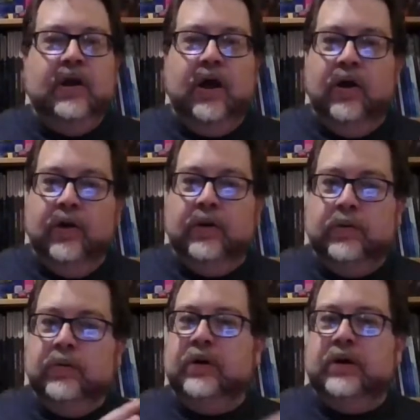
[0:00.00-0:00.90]

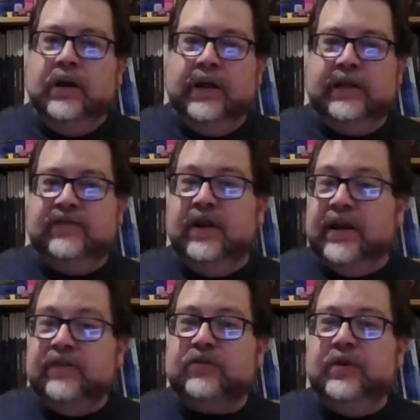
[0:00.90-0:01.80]
or like I said, an
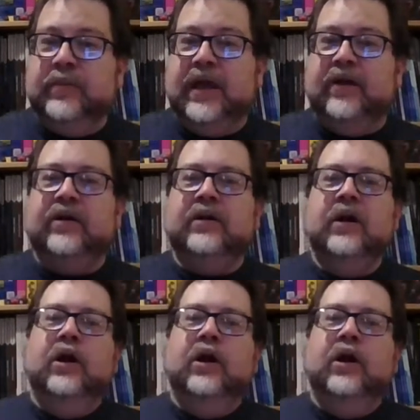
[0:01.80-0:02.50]
ice cream counter.